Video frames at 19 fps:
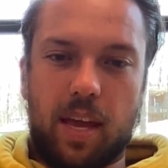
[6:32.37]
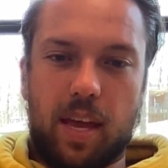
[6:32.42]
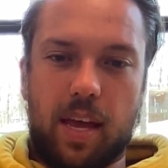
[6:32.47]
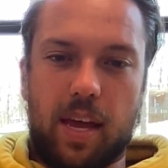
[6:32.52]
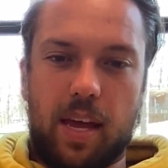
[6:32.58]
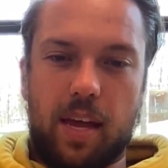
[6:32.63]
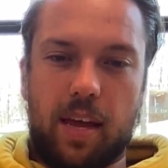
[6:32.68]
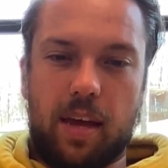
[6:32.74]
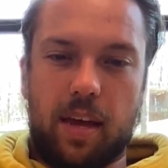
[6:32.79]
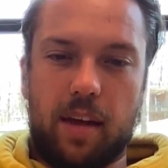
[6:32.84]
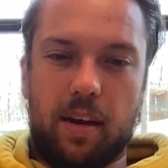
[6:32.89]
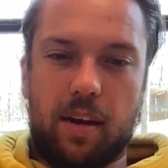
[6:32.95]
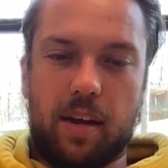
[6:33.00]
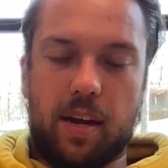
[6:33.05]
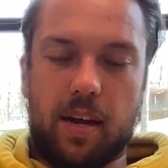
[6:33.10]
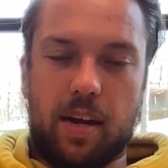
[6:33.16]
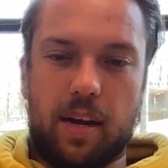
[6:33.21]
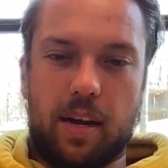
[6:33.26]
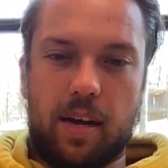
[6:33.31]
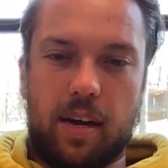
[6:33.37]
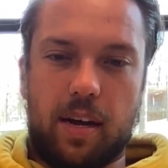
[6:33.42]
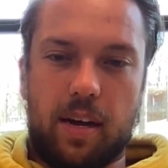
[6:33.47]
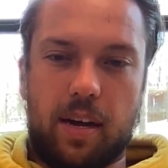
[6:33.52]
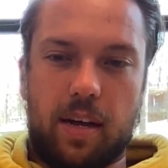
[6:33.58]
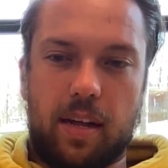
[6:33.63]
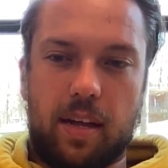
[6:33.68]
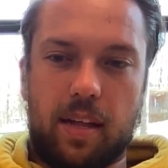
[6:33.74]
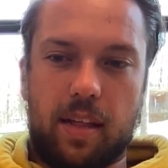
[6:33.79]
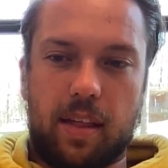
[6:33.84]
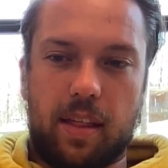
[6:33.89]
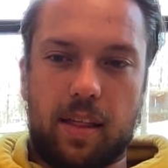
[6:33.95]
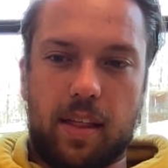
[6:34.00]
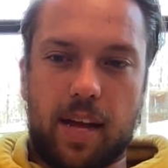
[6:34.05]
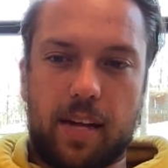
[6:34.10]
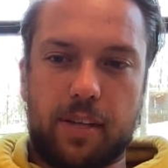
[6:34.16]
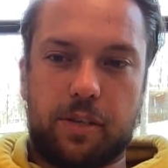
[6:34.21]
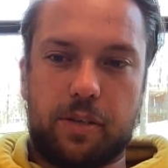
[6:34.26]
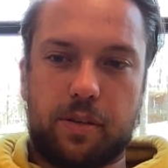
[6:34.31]
and uh,
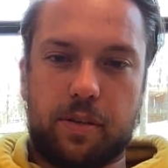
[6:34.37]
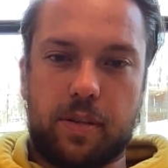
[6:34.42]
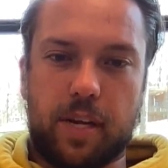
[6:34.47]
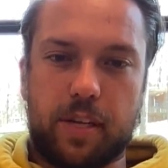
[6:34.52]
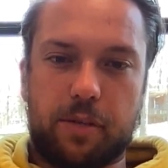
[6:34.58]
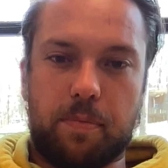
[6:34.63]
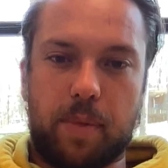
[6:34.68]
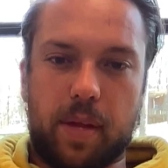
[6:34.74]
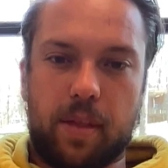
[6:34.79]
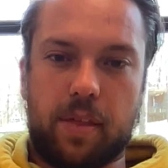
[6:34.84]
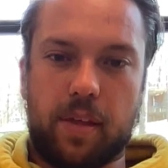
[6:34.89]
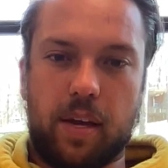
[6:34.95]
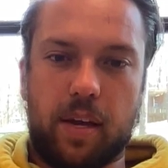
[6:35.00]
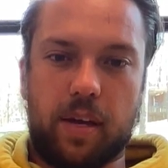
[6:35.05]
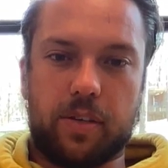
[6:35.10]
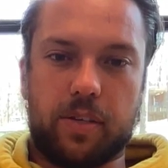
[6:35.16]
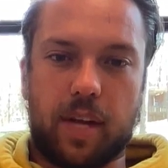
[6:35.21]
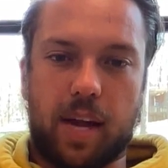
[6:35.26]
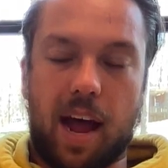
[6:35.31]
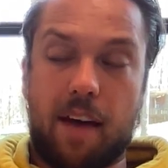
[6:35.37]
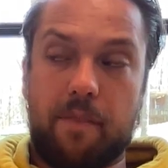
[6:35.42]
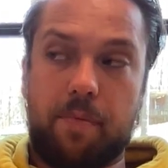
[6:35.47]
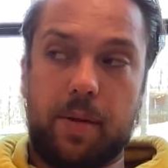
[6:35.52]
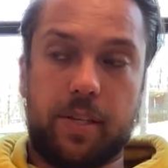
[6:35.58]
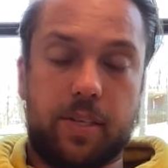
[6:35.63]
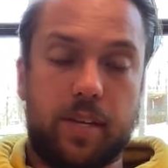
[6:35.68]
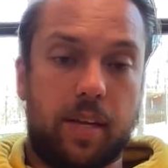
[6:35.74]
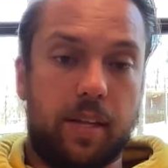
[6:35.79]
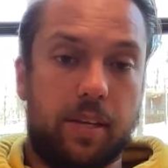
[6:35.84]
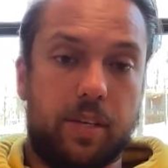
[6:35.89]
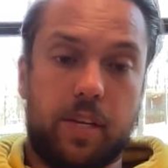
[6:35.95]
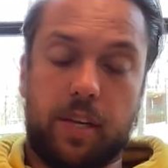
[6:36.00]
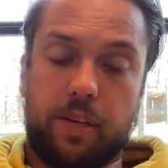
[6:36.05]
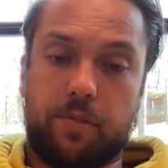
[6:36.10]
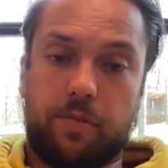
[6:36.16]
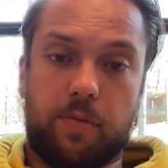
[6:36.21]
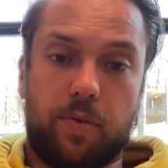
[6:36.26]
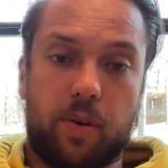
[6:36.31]
that's that's my thing is like i've been saying these
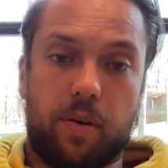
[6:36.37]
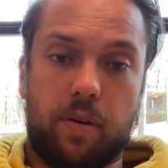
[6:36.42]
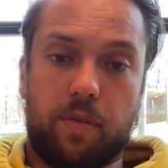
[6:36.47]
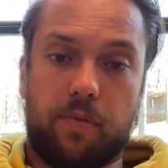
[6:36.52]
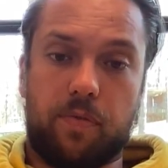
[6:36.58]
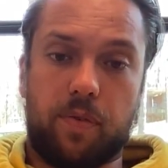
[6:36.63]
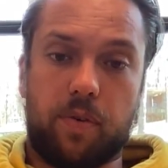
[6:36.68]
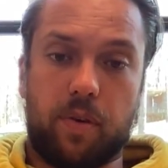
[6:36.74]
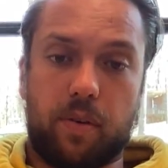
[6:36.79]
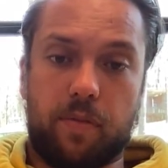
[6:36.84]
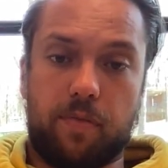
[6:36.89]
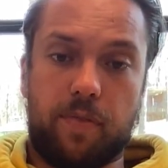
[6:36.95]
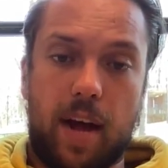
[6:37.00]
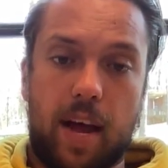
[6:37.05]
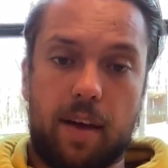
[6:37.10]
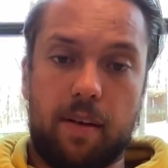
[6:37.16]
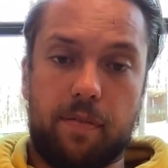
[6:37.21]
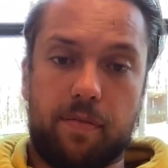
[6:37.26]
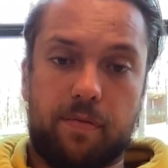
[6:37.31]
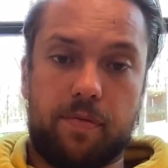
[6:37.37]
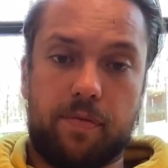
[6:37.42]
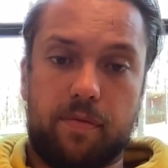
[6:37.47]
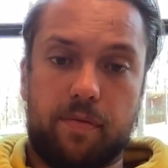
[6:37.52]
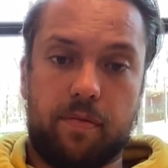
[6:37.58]
things for for five